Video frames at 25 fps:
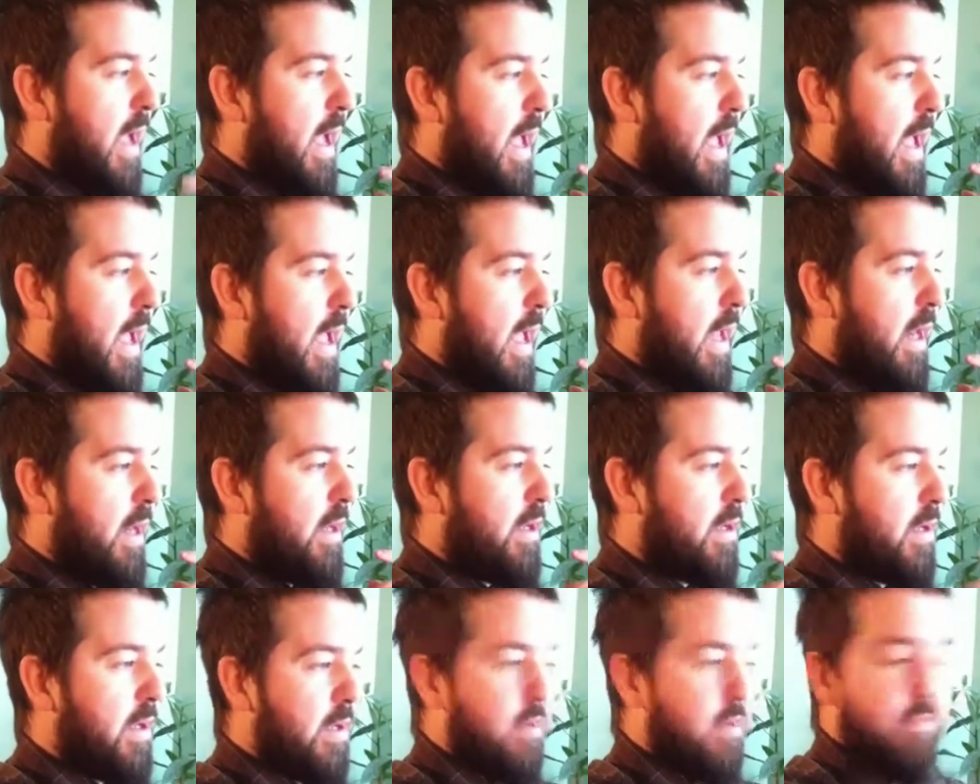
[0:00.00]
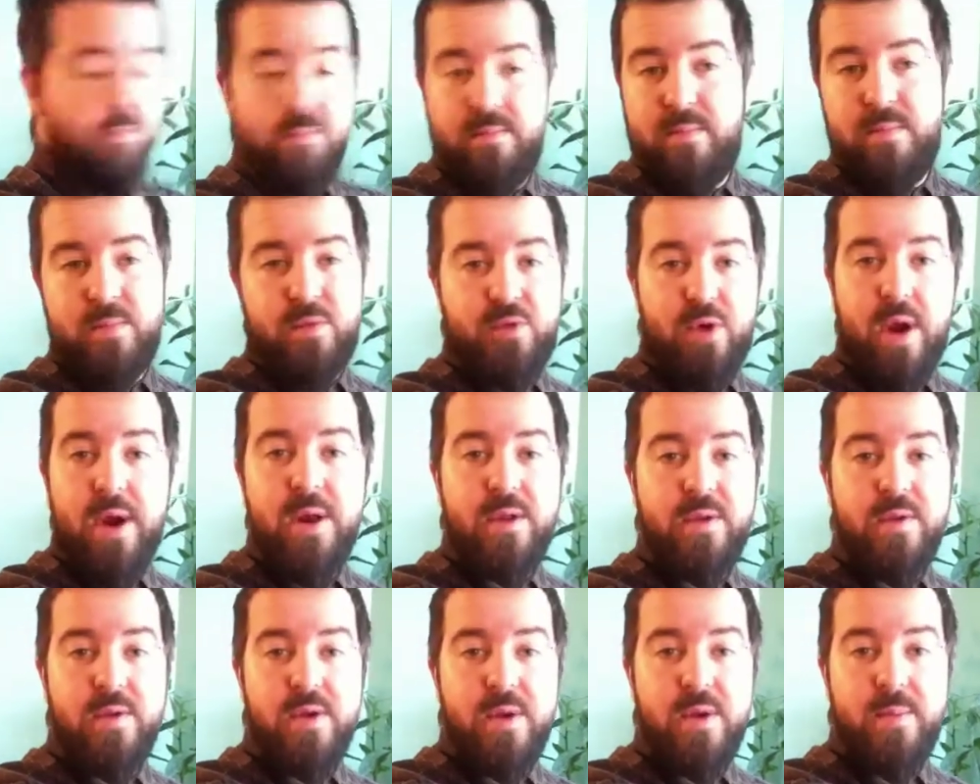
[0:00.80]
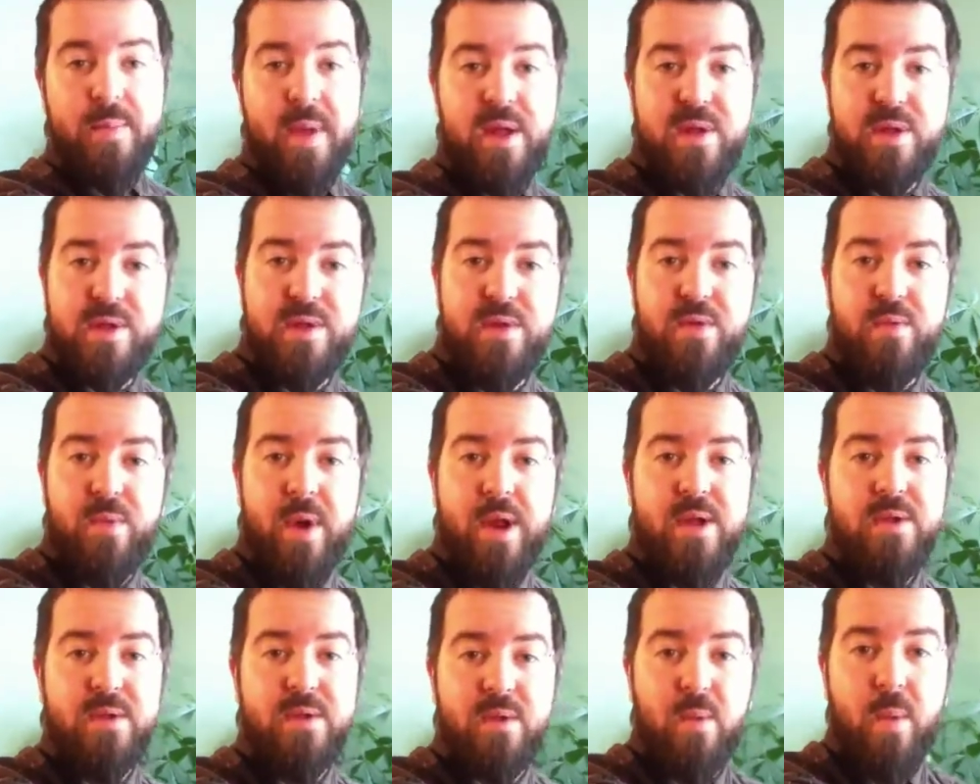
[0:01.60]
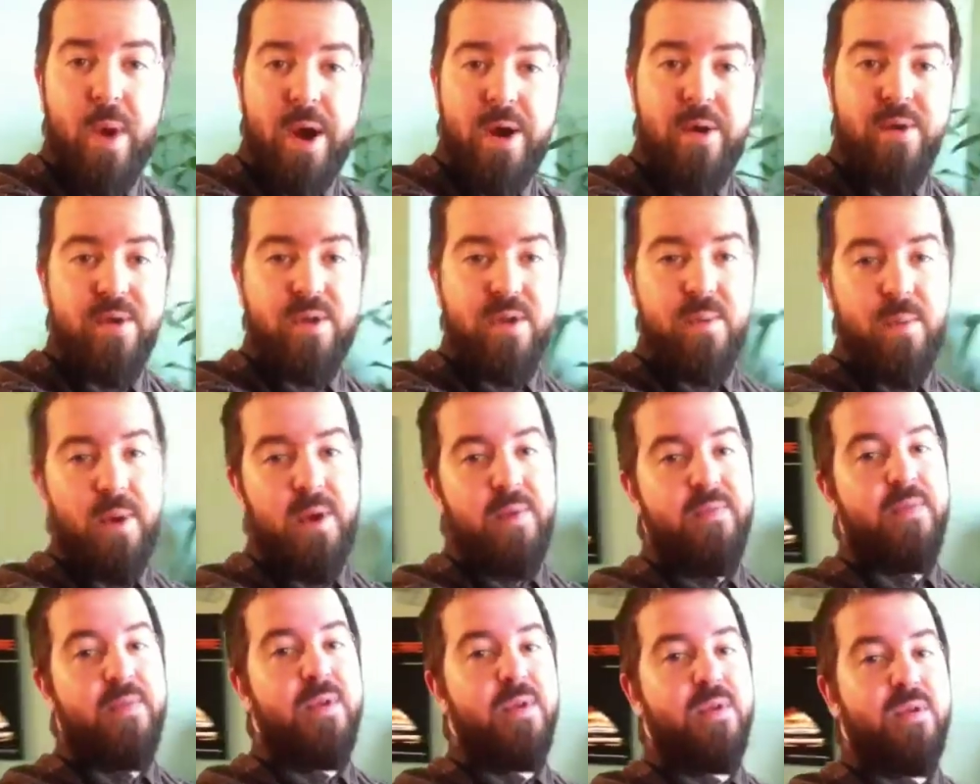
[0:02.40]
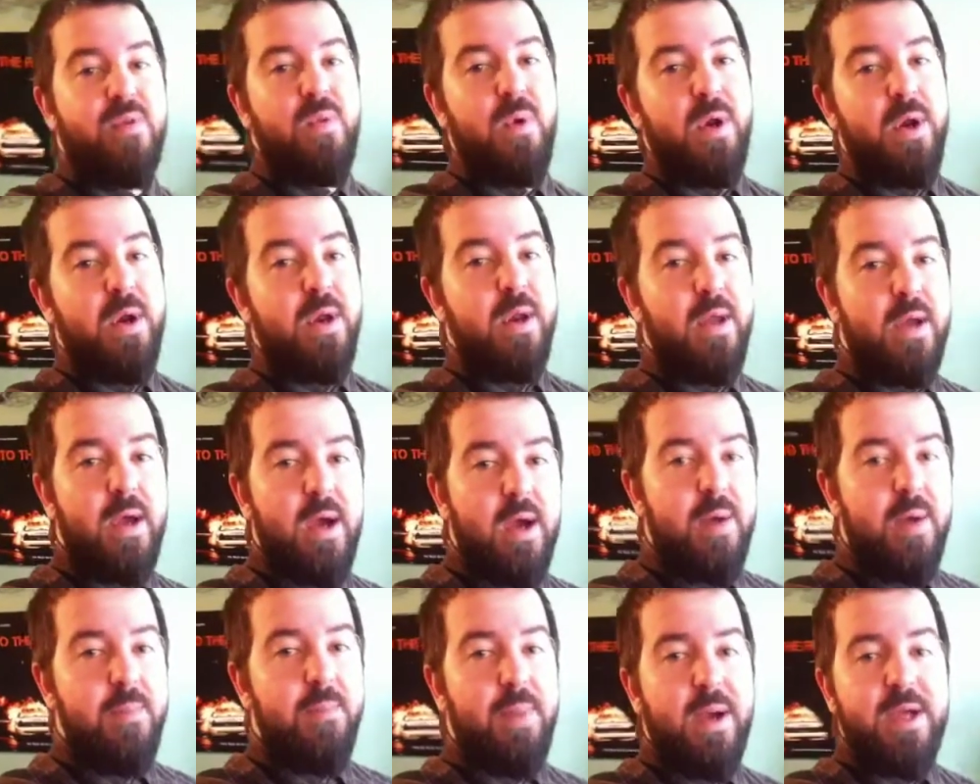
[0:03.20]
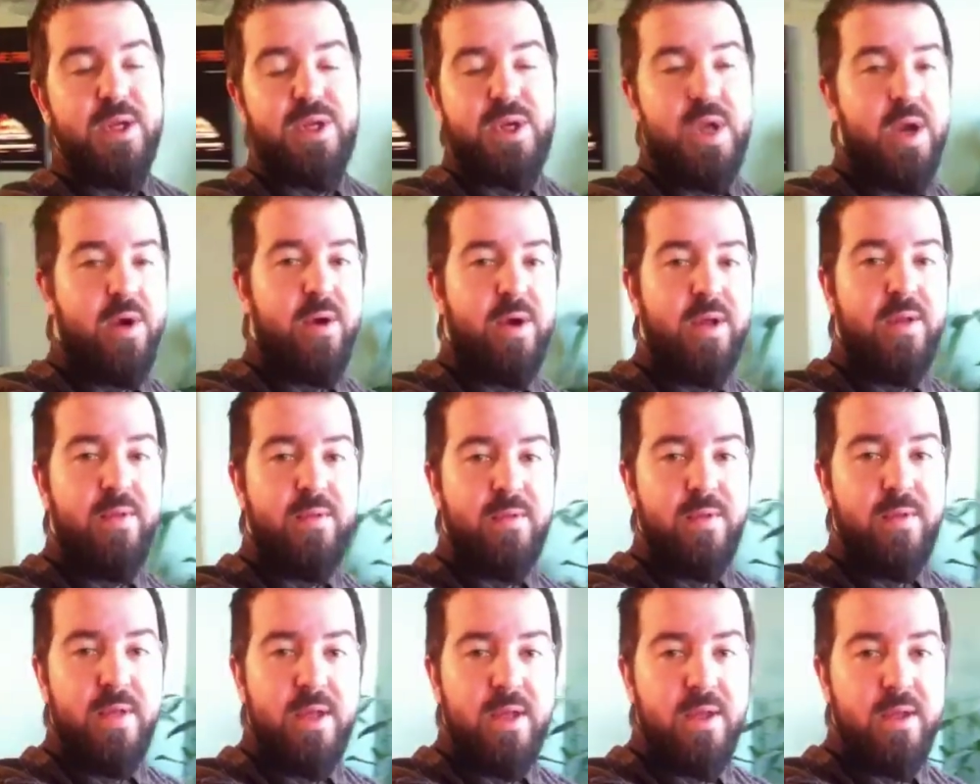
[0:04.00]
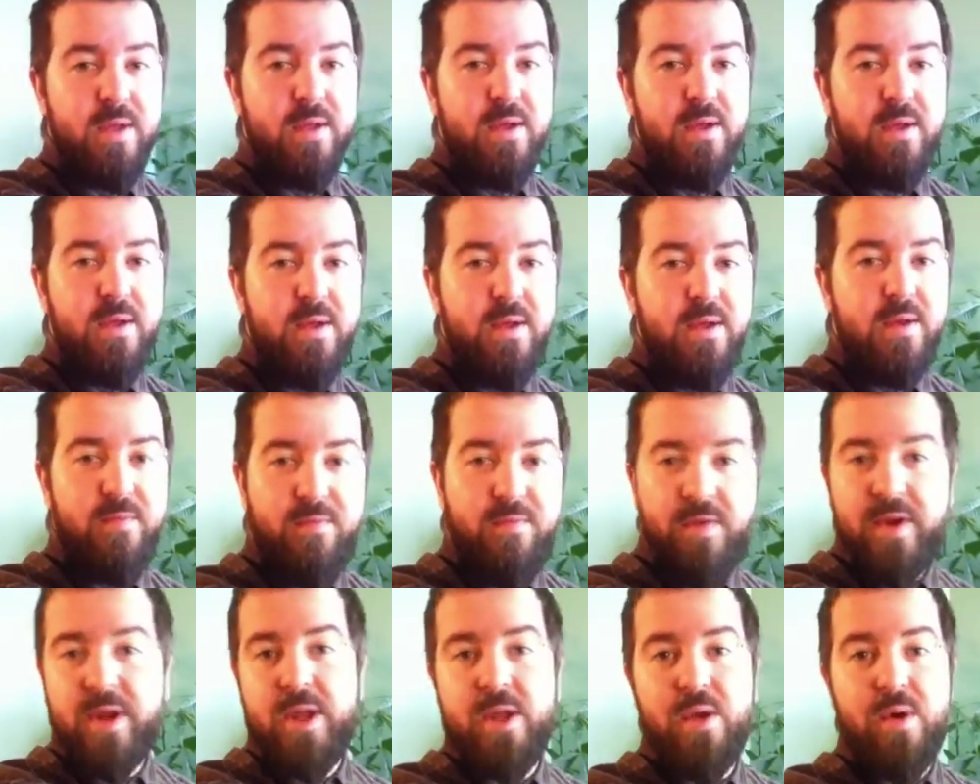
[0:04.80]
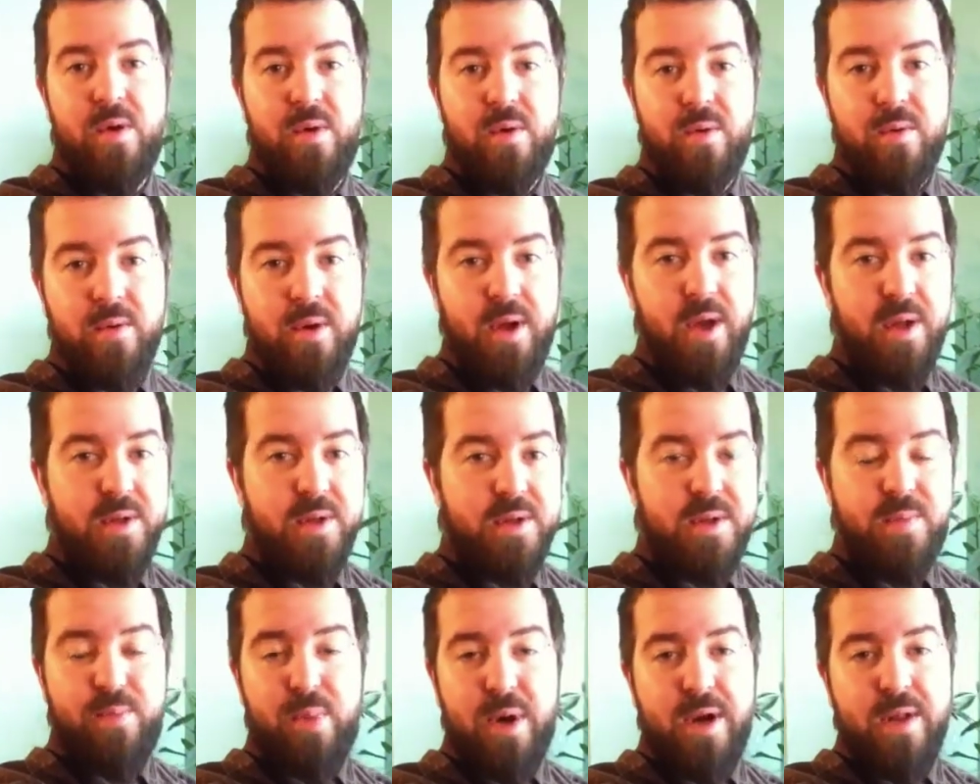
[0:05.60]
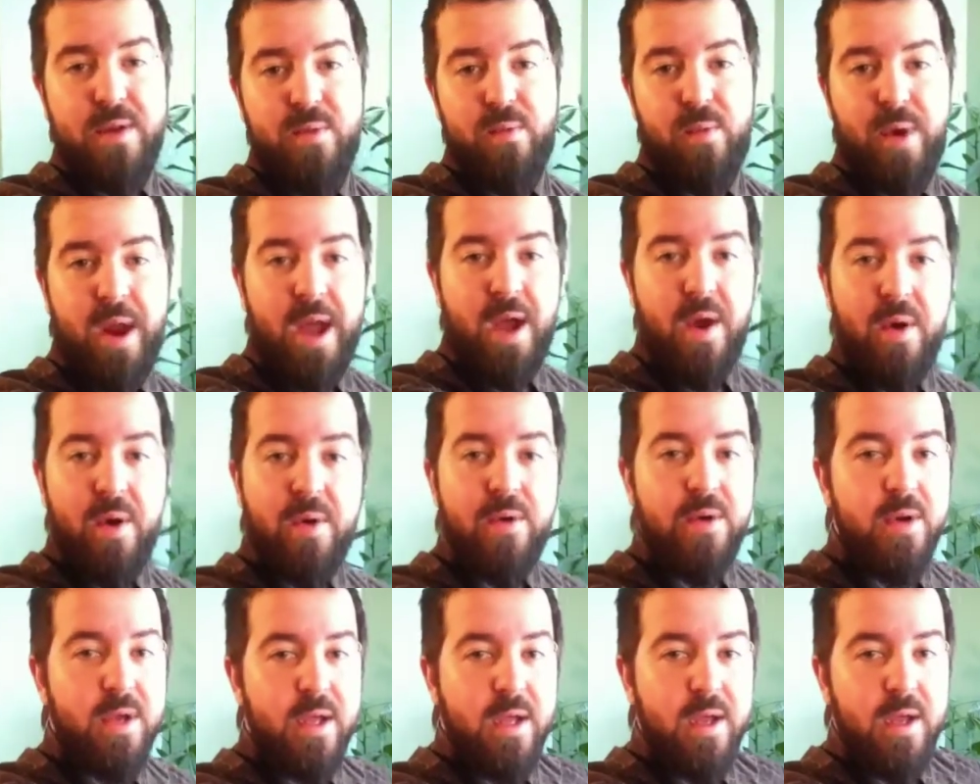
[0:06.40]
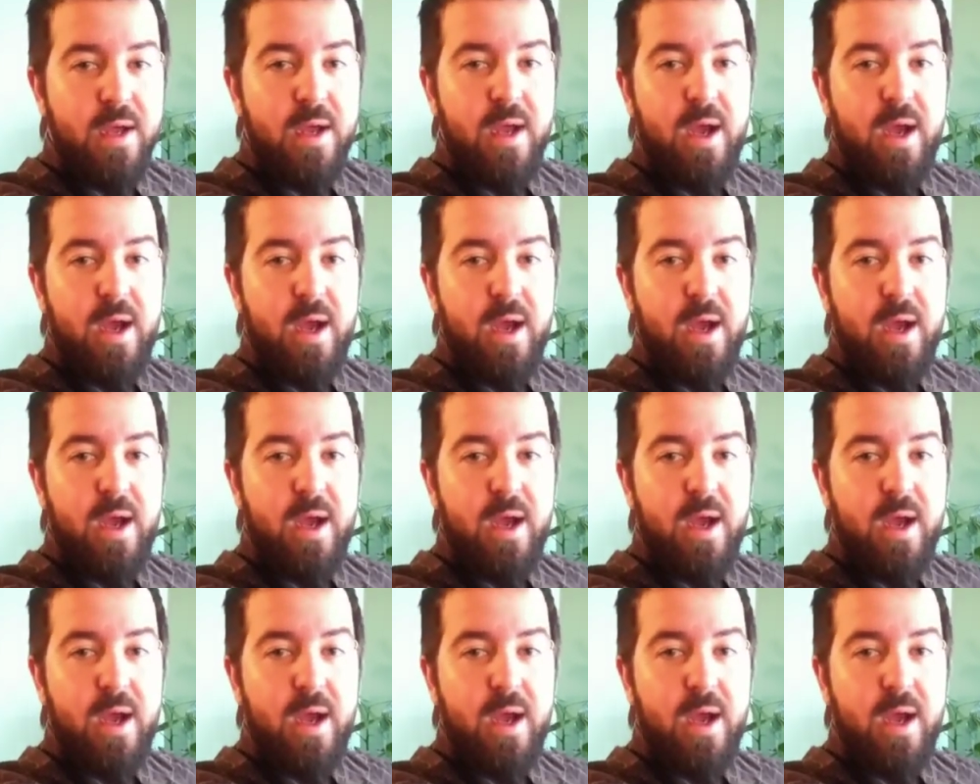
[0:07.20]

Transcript: and try to do your best to raise awareness about this one by sharing the video. Spread it around,